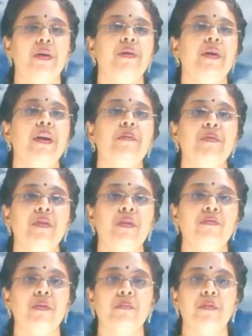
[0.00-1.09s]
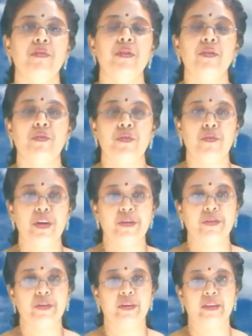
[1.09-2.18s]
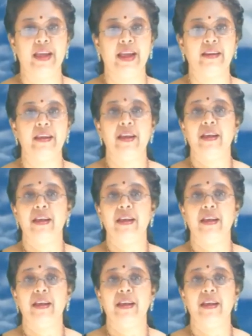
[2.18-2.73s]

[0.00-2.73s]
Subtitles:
You can observe from this illustration that